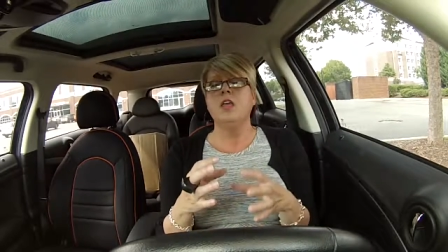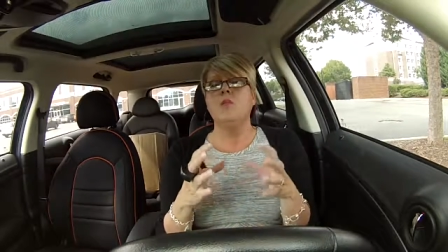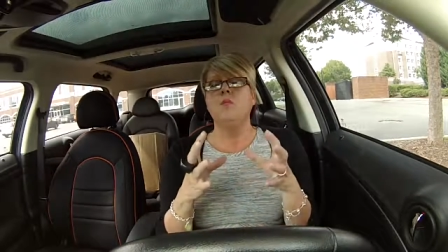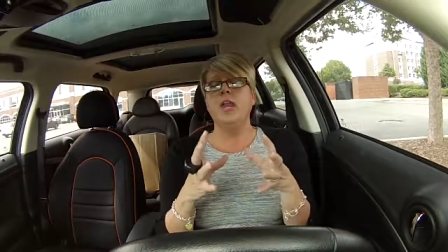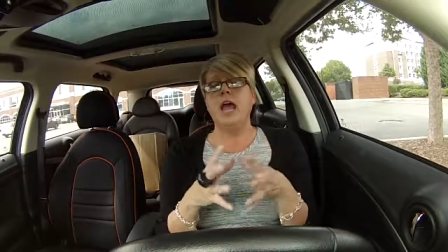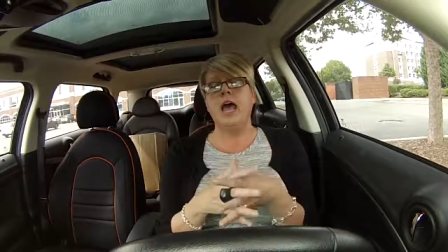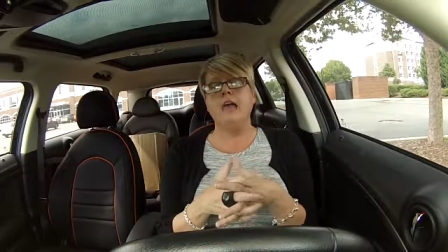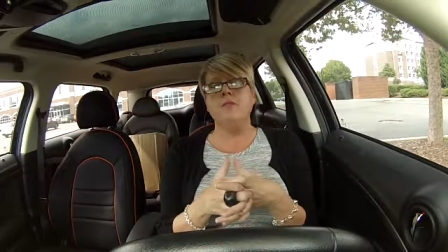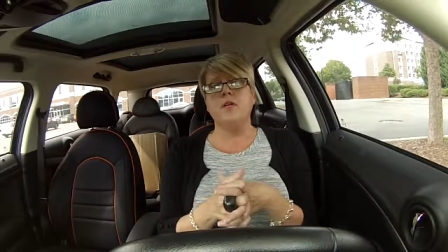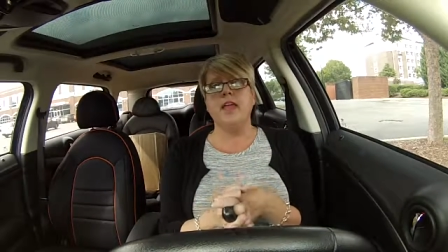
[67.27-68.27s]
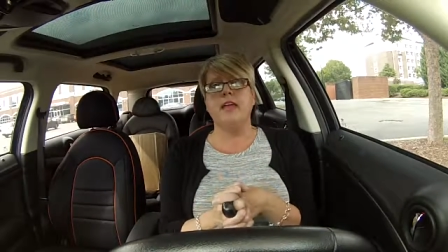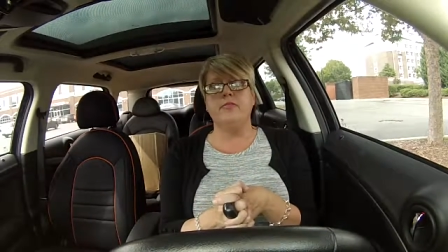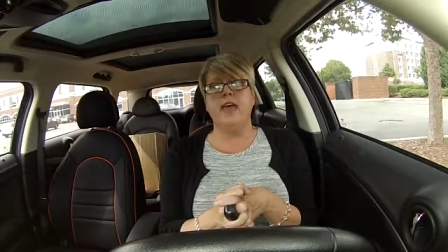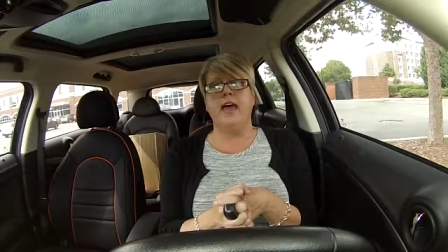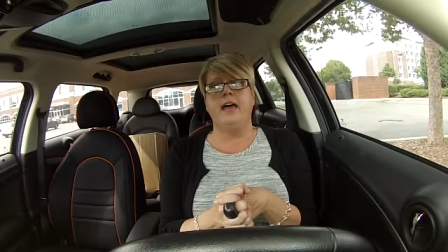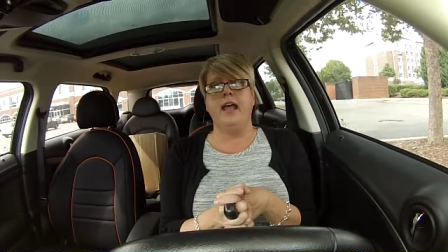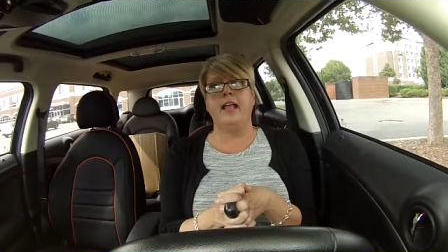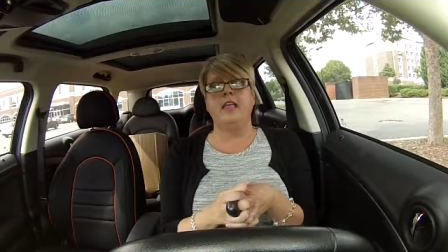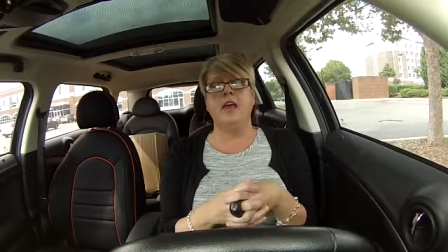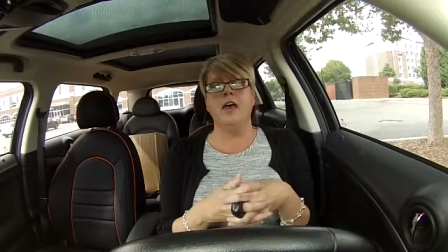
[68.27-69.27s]
When I read that,
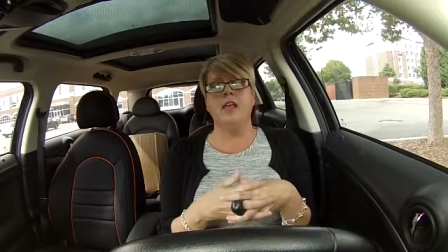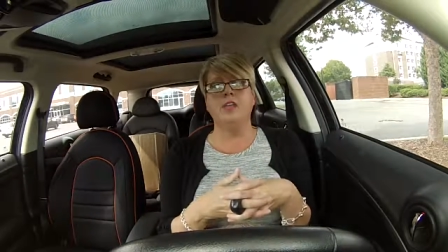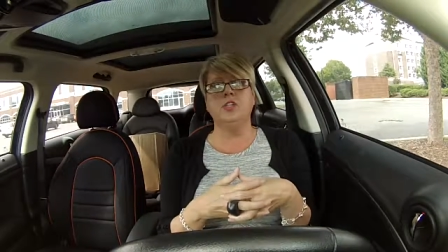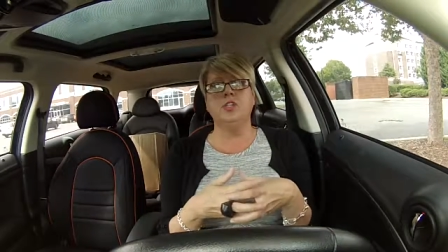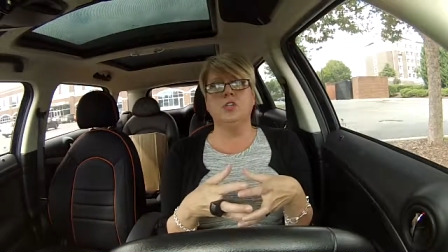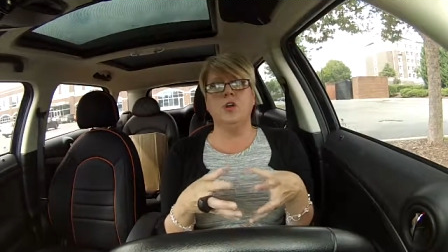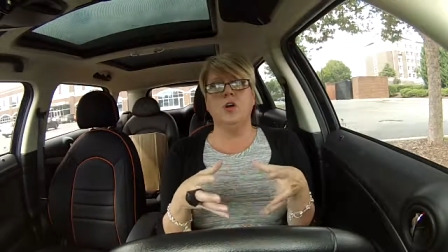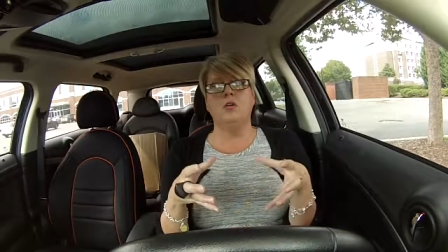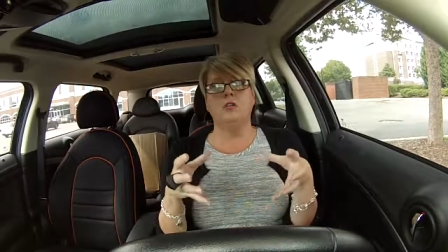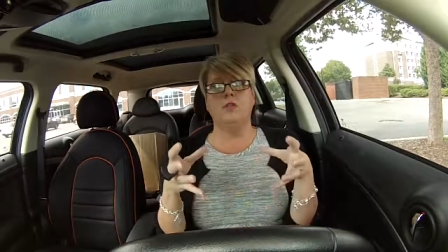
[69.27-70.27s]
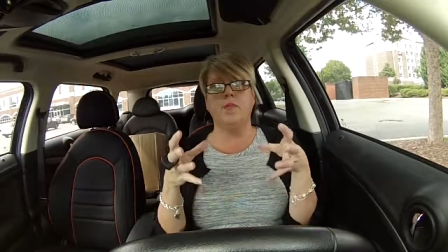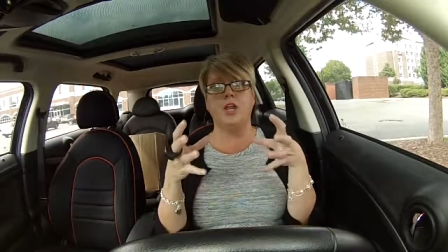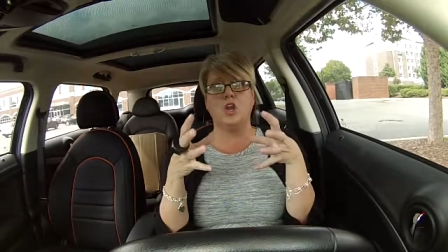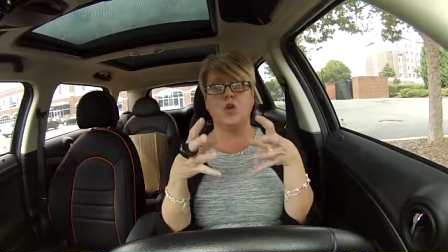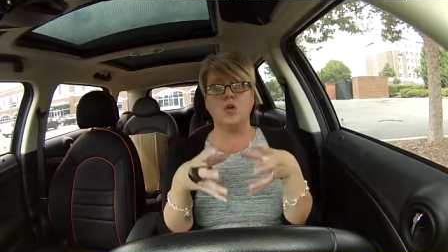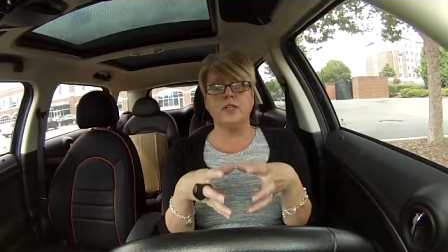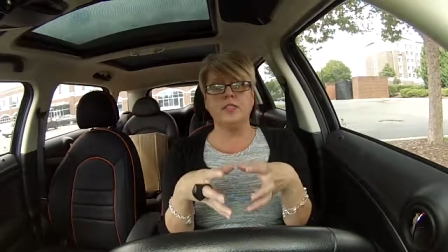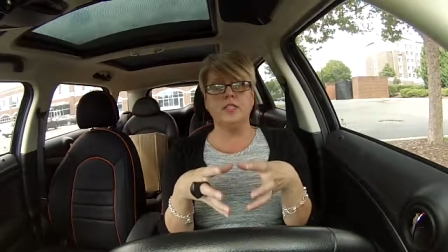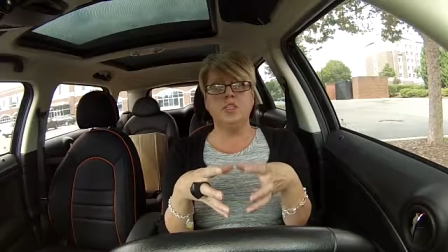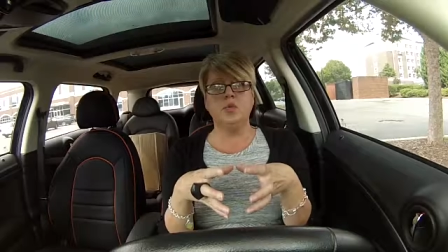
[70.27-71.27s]
I kind of took hold of my current
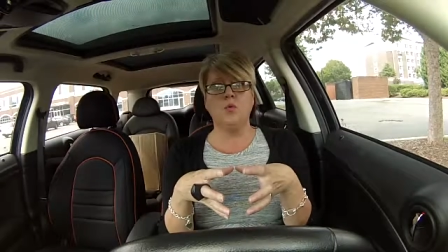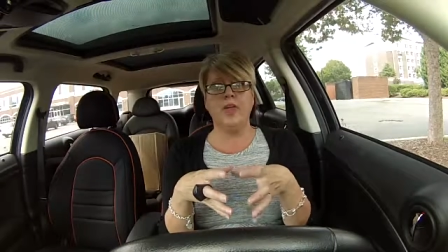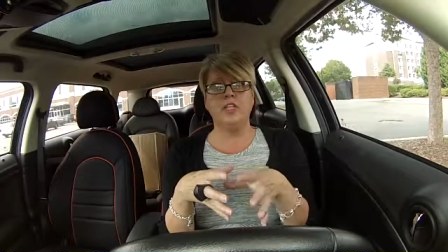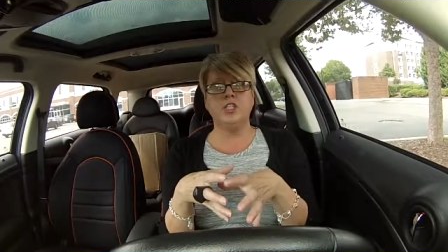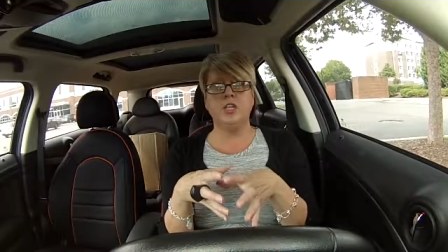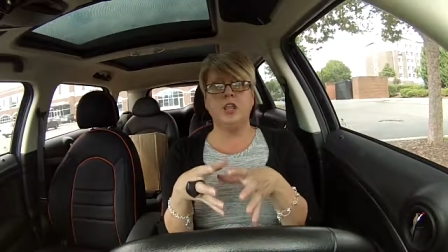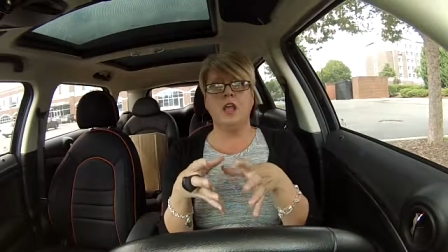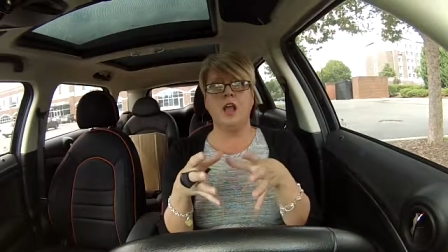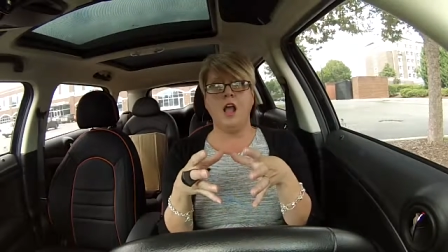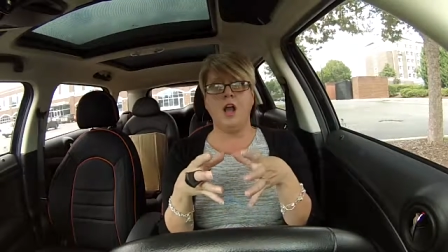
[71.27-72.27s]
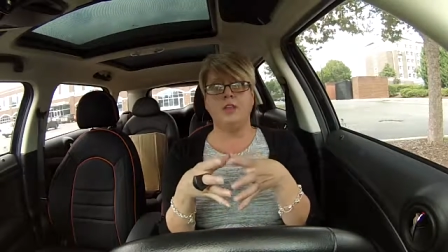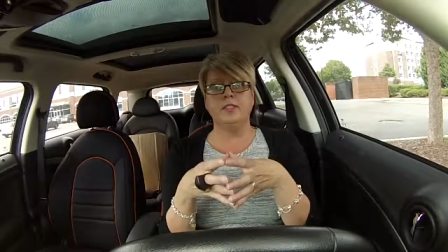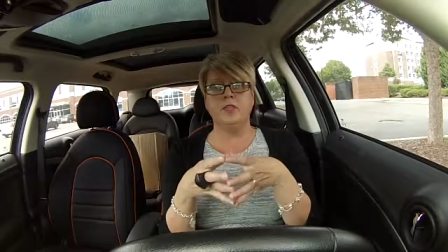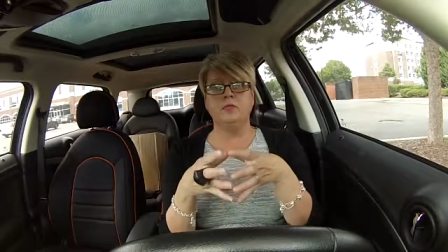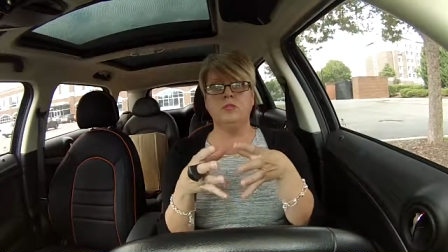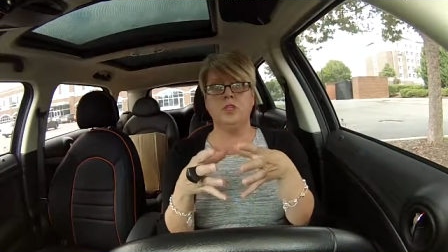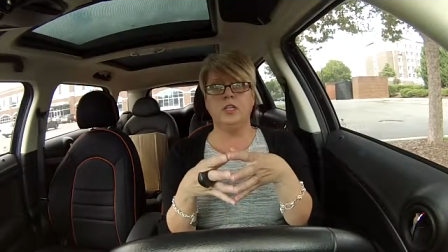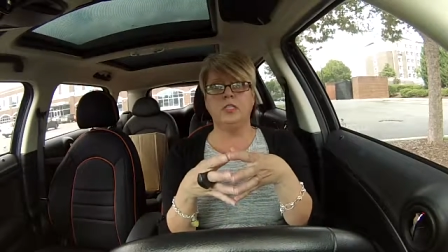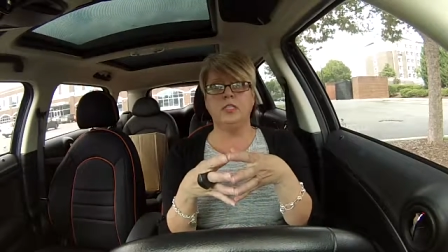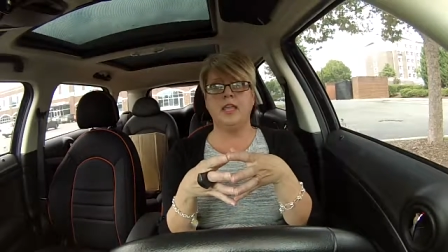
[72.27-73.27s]
situation and I also
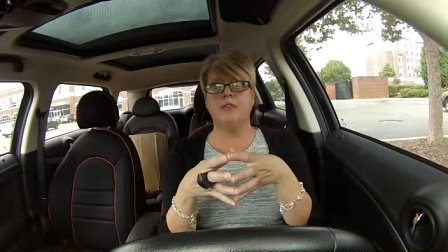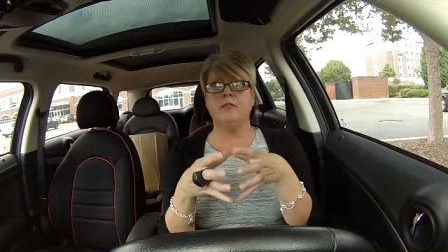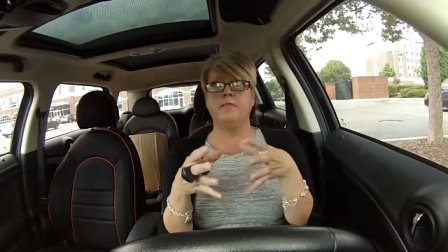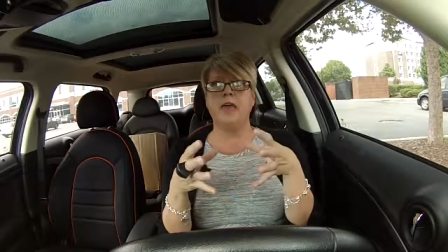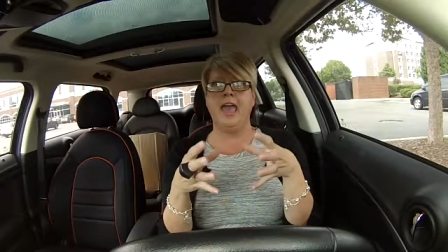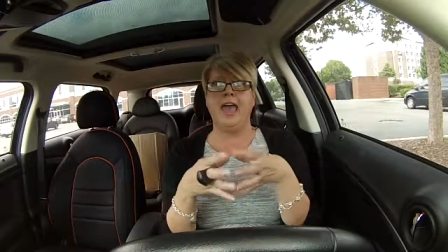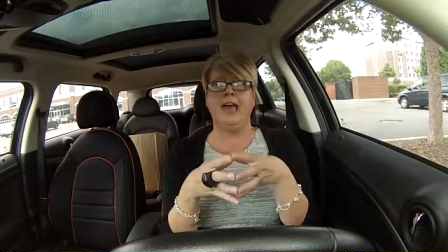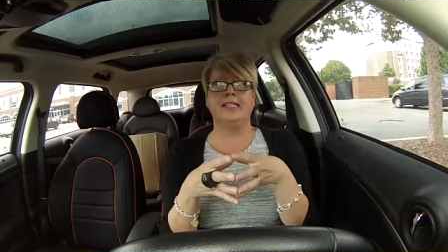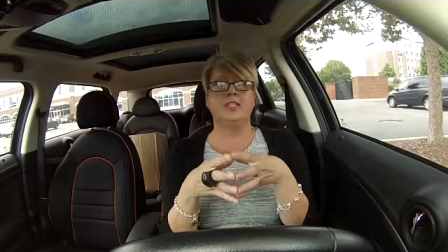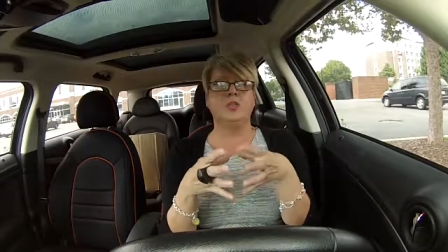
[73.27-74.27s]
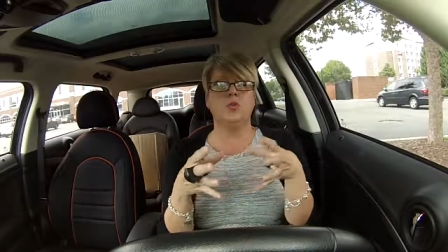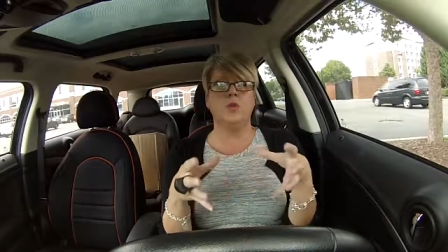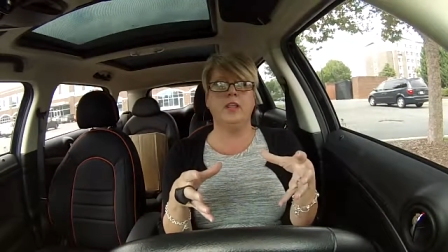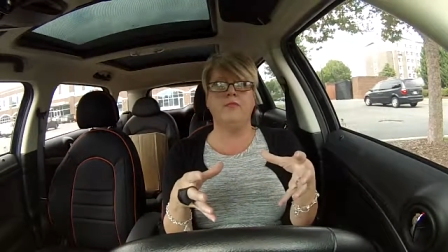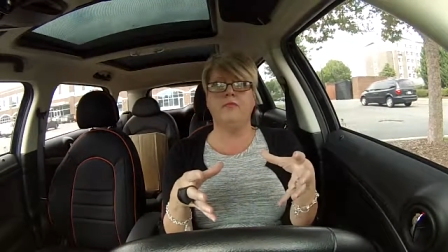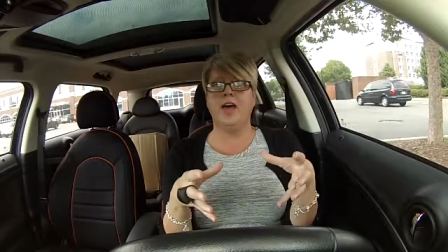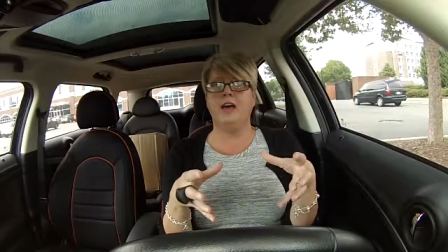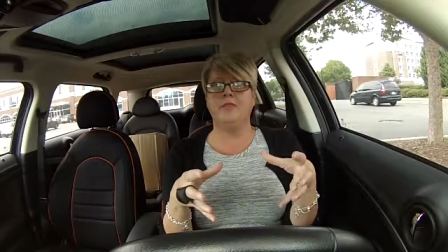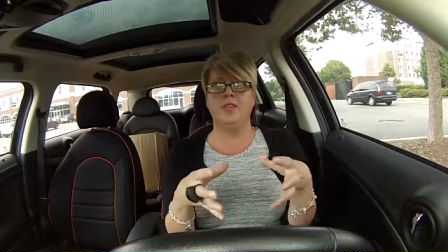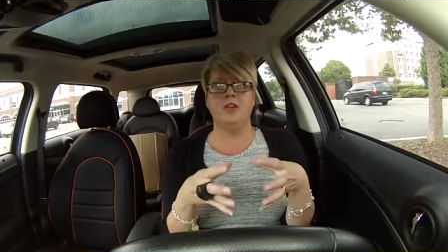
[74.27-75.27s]
looked at the past
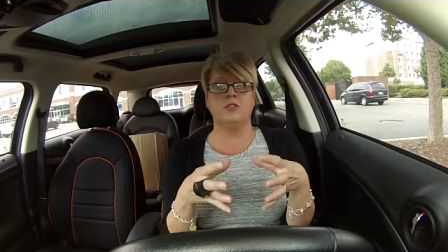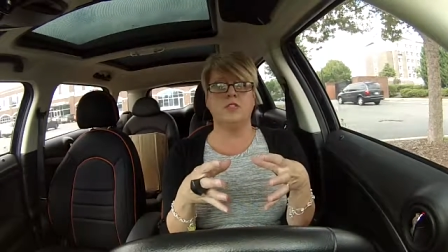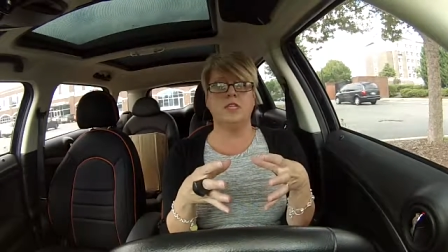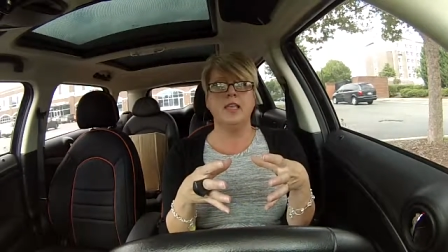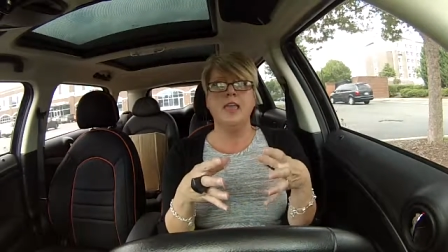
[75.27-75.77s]
25 years